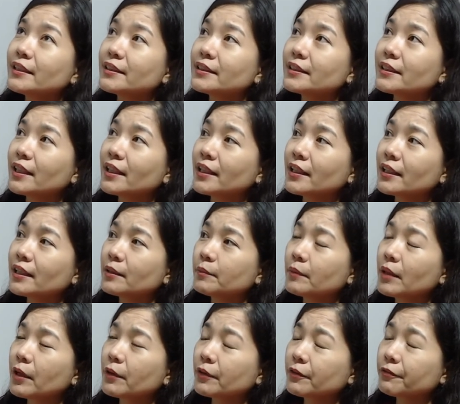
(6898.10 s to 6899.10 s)
um,
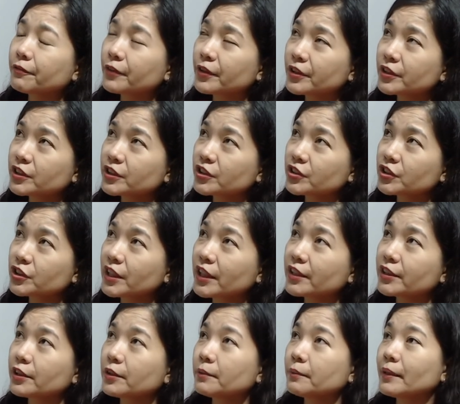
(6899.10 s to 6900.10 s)
our first
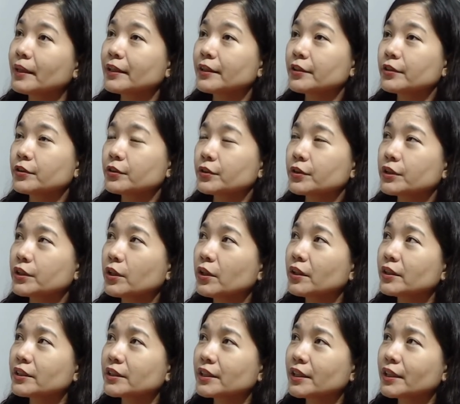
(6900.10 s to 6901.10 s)
shelter manager, si Oscar